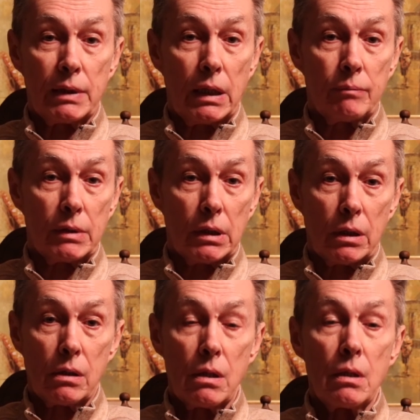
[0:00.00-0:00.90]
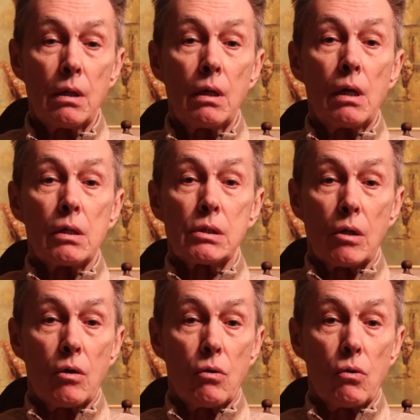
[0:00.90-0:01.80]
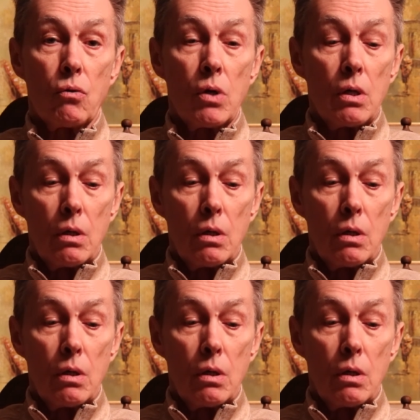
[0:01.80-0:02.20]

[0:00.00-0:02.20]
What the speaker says: enabling. So